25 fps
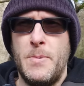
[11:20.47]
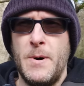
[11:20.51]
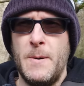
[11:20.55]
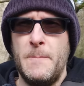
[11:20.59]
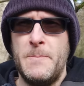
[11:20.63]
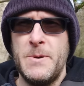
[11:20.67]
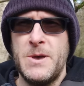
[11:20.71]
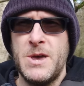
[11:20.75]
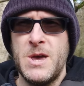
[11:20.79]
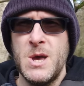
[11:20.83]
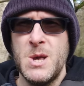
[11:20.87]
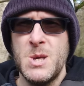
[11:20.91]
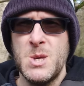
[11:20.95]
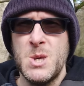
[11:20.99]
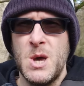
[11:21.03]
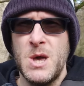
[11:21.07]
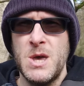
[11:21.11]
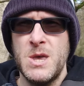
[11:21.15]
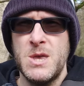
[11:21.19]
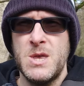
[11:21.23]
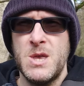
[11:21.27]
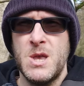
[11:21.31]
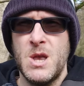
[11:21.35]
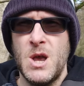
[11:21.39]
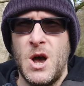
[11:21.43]
But because
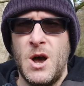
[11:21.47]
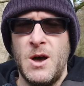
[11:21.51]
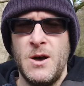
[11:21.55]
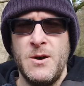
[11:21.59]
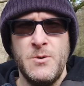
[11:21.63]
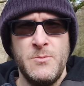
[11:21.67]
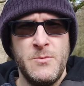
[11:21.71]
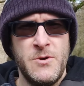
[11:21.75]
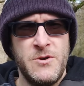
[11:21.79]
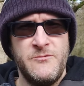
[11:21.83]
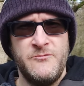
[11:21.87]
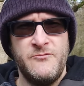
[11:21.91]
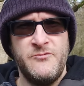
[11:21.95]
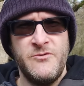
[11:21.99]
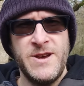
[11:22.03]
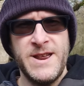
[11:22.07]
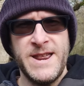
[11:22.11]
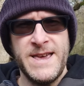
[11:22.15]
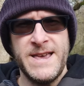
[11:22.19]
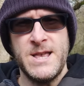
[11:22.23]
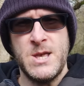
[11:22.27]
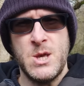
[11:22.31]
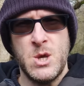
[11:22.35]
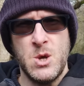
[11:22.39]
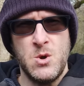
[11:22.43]
I only
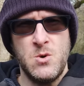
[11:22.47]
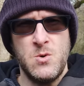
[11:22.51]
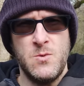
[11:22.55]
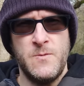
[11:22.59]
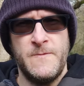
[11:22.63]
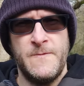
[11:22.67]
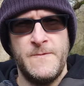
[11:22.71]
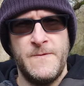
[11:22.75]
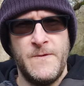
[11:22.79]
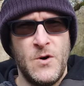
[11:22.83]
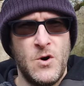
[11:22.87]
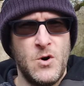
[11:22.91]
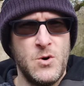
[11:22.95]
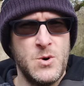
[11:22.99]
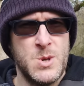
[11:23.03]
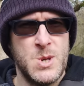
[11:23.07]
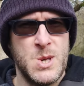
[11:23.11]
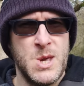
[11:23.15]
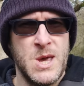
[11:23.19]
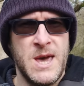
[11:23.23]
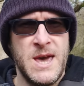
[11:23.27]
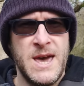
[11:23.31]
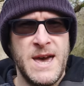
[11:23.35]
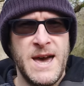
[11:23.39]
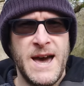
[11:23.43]
really do
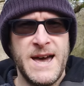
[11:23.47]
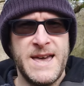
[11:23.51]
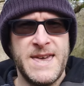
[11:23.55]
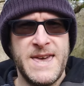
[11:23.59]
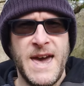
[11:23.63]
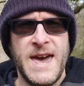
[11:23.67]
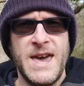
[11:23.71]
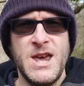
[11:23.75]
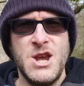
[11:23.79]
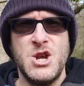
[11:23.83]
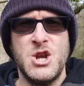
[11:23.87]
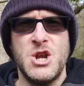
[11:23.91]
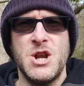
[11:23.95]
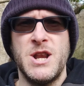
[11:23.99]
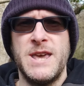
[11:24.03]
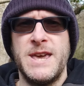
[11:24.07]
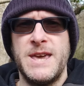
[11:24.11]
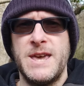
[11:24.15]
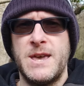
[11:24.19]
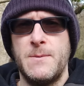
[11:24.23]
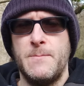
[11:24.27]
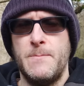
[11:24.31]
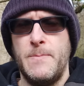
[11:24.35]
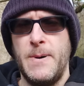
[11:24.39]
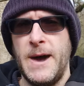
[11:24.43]
vlogs
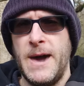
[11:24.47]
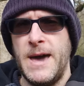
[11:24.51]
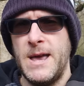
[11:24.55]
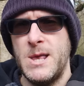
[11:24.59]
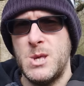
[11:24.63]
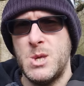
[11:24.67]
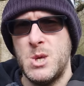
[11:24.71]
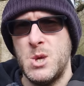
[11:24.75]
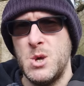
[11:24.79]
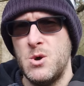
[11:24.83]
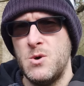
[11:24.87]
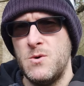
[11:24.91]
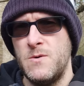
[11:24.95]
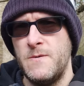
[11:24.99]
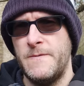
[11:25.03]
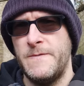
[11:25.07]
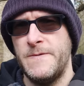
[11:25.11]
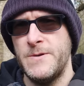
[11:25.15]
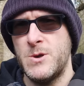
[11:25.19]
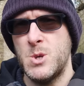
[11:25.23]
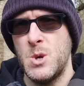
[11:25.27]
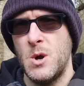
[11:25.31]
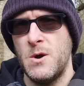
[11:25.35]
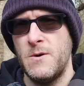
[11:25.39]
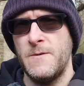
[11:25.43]
occasionally compared to
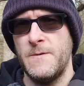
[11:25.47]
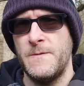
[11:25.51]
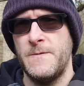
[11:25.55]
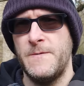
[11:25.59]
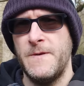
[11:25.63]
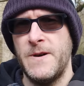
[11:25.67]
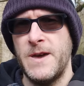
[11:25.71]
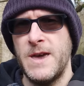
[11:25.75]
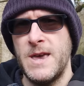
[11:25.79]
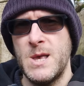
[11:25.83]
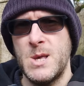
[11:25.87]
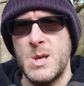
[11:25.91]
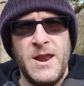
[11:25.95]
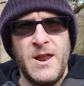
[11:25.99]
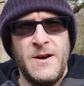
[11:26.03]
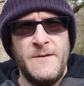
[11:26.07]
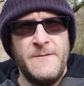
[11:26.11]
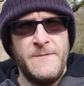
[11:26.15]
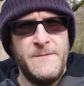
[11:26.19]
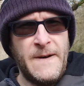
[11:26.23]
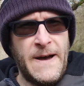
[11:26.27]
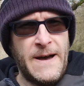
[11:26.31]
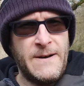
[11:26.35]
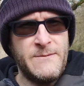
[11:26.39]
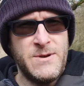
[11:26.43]
photography, and
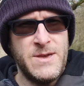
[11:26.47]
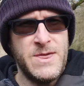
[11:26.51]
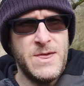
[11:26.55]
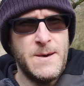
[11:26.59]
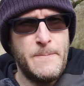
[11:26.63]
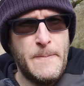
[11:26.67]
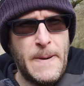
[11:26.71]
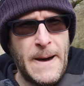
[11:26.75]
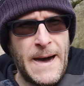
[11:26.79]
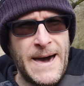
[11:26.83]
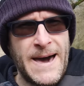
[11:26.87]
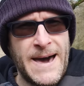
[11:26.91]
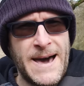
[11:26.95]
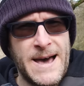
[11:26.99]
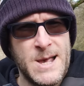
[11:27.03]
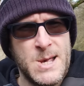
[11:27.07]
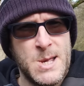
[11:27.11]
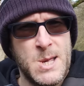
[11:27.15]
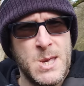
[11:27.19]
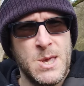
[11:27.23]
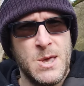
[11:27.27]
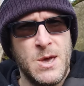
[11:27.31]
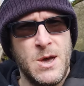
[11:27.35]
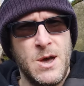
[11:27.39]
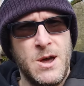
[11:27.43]
I've found in the
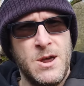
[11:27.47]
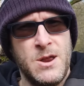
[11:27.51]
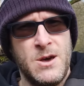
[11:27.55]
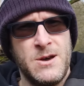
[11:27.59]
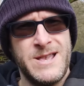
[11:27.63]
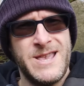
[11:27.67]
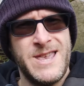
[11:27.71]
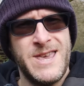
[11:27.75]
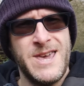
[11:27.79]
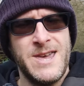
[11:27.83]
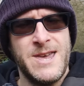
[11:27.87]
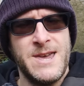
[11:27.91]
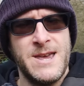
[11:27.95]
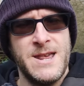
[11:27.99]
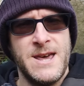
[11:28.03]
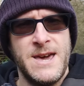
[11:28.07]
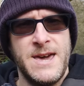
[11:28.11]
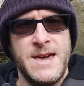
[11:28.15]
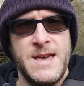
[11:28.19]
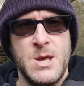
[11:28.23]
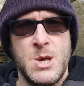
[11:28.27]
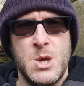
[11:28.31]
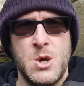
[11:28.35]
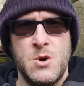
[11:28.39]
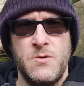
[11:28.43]
past that an
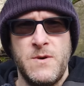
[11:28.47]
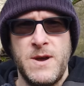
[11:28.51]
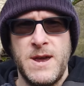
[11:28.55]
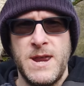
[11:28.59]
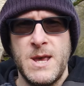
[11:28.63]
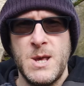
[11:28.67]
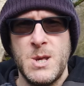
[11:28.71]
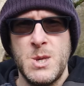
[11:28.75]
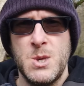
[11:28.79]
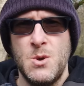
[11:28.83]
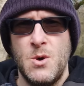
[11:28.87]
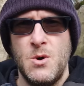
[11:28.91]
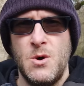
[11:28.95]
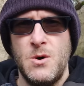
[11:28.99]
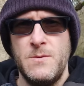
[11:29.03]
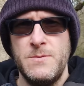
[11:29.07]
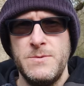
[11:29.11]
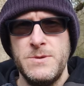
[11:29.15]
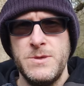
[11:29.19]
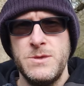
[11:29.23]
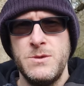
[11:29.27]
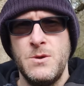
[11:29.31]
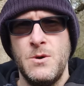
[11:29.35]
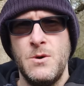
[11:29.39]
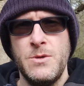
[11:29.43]
articulating screen is not
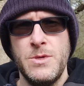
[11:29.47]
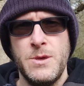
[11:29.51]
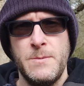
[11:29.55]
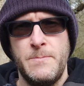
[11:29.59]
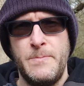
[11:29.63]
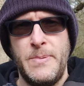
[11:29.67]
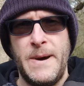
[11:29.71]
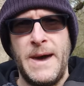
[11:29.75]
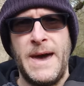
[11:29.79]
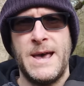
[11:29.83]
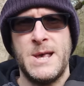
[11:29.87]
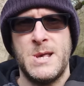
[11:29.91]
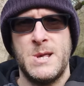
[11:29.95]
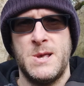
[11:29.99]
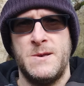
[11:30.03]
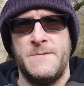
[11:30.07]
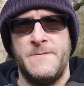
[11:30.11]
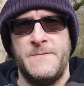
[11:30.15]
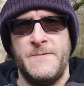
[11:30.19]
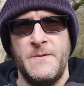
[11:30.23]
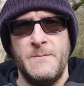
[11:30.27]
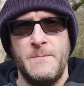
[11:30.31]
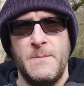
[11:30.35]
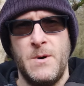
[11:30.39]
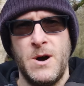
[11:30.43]
the best
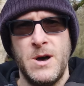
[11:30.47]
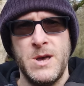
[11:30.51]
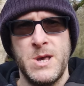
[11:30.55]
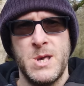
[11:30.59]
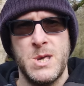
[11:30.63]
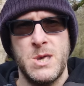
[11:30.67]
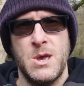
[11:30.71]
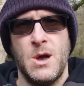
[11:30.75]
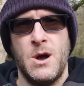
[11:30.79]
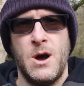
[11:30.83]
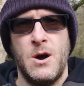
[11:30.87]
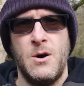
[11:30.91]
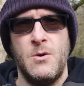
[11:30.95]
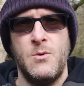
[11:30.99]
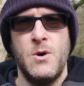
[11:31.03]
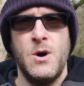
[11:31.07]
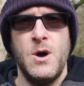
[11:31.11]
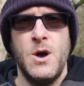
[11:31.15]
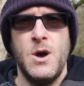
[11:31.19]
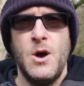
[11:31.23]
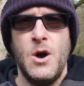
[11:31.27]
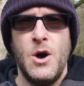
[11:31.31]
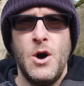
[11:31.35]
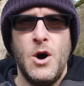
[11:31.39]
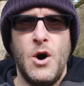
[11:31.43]
for my style
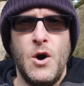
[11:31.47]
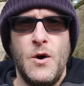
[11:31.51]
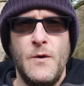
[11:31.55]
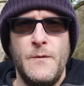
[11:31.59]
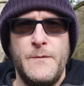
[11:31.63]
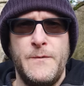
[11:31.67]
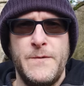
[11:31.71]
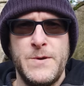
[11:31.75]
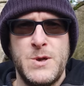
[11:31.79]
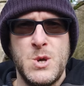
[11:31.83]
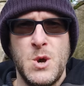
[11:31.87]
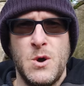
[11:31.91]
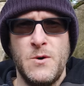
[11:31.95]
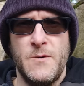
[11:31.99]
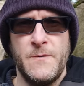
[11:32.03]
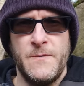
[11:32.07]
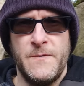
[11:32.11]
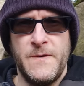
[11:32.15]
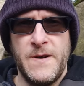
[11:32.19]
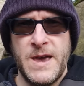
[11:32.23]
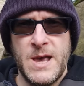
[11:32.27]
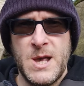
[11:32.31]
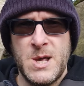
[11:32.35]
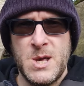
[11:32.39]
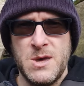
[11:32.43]
of
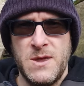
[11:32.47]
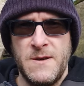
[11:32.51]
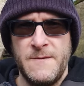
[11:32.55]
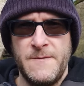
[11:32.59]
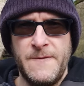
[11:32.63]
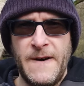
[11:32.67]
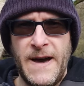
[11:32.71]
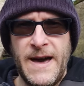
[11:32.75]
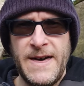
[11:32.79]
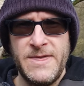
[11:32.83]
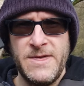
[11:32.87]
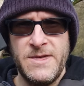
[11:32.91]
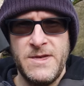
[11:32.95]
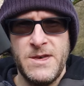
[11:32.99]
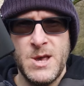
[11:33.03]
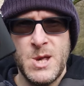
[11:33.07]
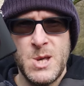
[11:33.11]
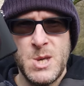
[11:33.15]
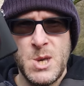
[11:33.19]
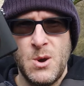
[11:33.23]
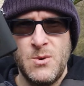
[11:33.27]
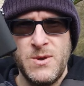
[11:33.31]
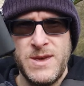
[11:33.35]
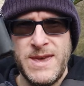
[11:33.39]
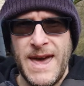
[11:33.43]
photography. So the fact that the
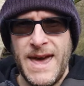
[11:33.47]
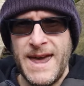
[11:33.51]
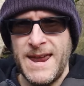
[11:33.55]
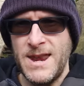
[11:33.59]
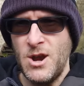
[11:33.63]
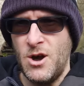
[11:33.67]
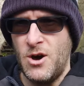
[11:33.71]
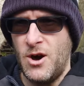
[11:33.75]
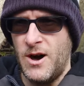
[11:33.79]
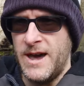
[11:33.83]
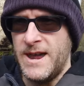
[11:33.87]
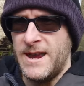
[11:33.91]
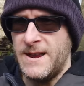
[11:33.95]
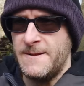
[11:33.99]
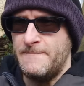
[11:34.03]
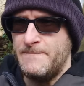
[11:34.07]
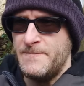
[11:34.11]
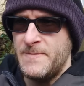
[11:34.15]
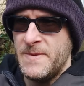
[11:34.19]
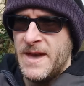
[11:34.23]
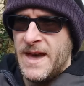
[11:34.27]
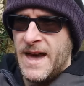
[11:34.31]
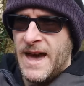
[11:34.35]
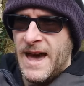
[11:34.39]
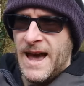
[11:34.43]
Sony A9
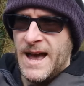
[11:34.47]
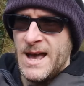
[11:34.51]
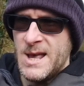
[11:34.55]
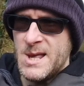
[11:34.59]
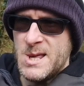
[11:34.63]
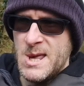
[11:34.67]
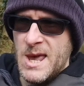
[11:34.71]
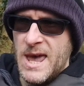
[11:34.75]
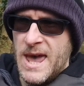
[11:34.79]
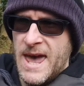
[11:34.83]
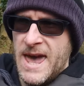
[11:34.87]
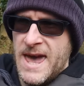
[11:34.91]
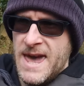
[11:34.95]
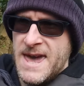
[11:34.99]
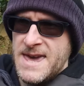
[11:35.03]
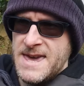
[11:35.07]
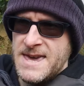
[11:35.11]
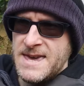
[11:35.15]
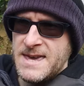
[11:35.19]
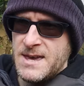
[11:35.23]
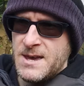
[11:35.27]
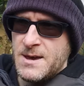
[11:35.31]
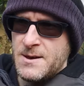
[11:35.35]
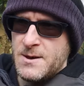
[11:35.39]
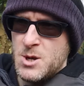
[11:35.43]
has
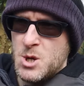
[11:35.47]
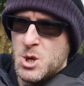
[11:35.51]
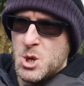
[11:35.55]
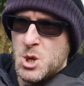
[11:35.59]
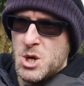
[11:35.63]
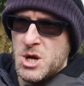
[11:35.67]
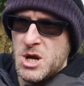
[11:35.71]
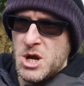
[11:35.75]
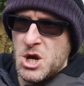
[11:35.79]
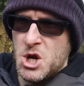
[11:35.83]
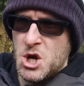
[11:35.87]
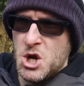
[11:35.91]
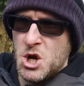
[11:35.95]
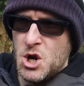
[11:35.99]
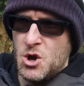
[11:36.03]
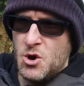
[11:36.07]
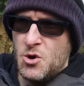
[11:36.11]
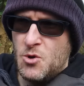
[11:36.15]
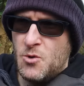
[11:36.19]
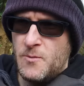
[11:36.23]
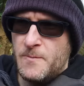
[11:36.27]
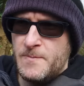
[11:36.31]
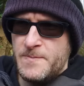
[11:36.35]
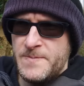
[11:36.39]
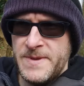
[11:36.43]
a
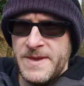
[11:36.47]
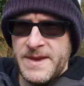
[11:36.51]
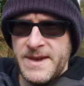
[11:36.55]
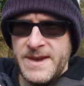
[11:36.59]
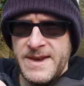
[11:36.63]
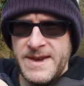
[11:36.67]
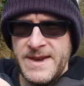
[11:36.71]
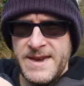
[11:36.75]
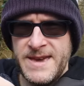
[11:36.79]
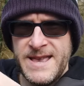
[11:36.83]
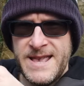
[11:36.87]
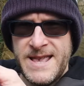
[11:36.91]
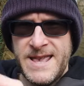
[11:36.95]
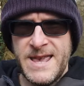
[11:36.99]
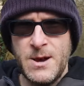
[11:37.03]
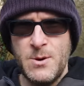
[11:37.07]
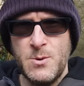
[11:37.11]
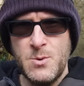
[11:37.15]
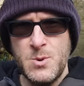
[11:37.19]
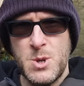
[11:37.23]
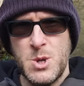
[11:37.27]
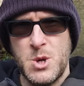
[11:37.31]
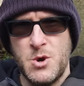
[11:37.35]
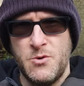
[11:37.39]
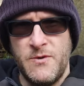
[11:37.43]
traditional
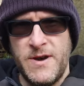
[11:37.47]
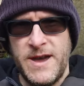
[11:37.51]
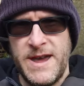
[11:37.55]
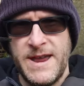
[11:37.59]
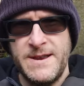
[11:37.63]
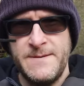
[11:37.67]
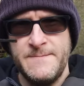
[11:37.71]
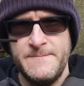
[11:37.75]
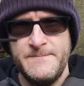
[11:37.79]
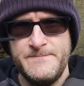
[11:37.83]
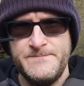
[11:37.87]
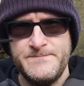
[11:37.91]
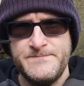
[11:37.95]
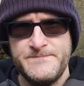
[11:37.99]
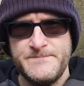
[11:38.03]
tilt screen